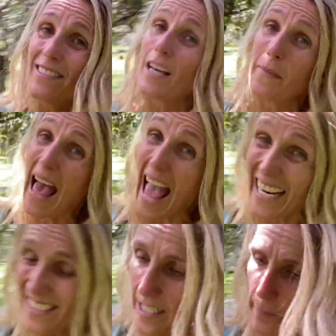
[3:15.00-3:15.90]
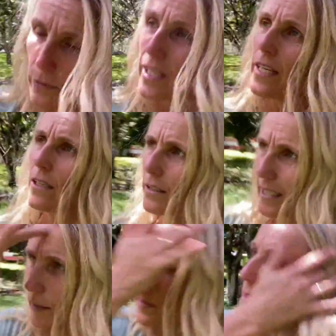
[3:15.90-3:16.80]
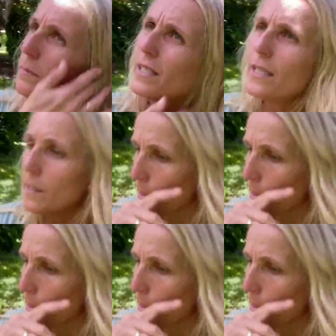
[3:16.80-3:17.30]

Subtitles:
I'm actually putting it on Airbnb